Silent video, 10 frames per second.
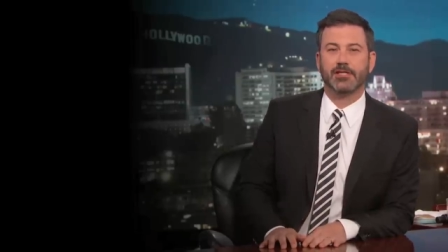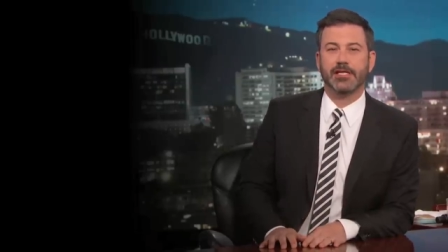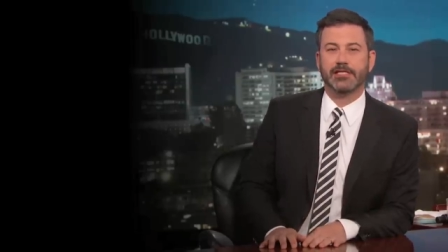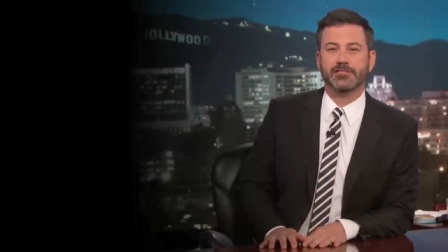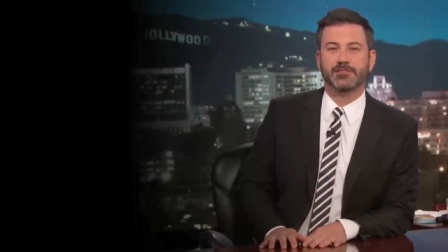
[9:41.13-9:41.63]

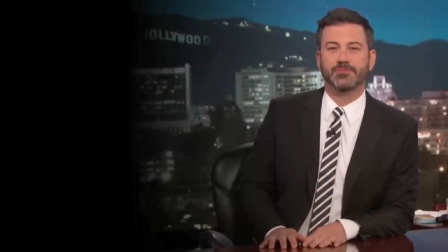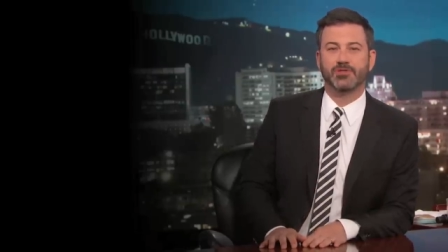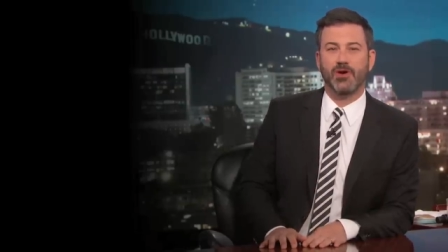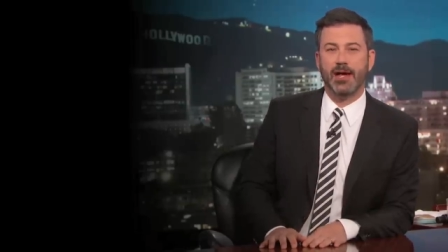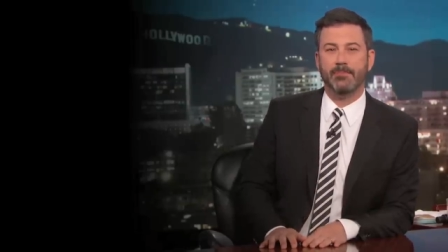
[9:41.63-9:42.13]
click the
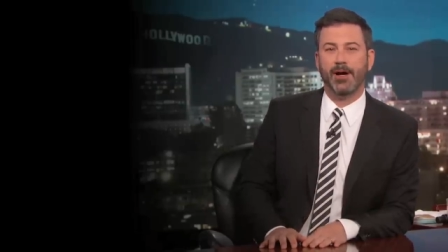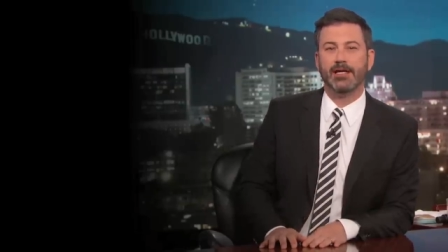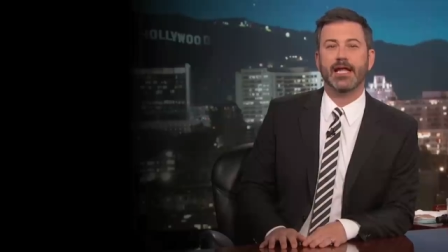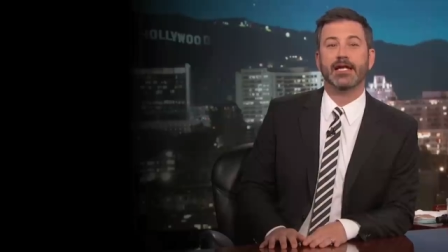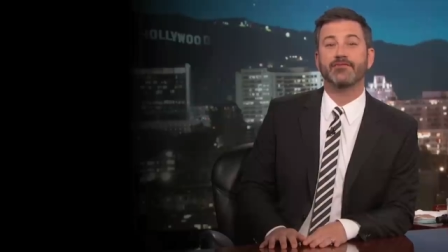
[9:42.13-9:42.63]
subscribe
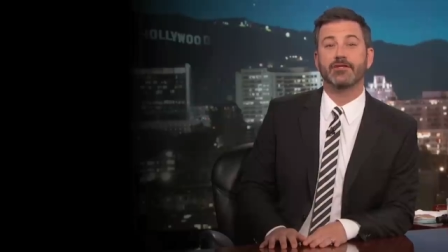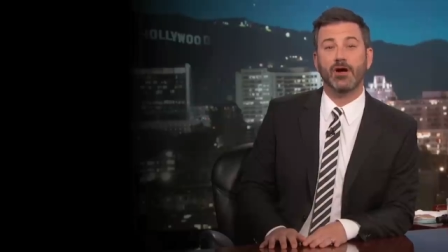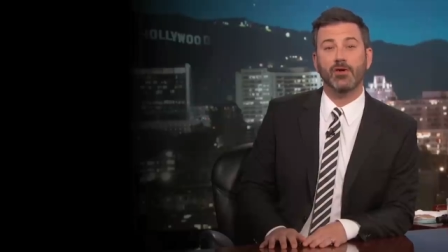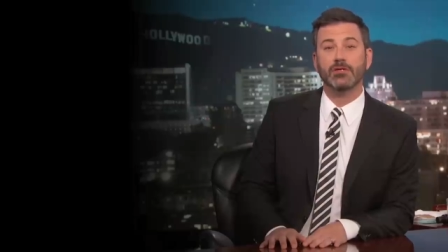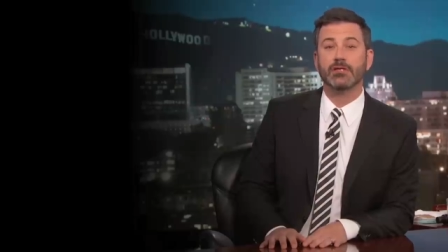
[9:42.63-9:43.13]
button, and if you
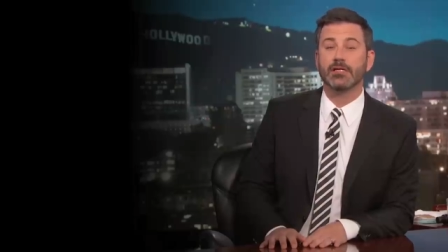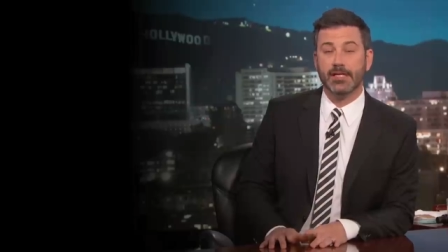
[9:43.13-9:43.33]
don't,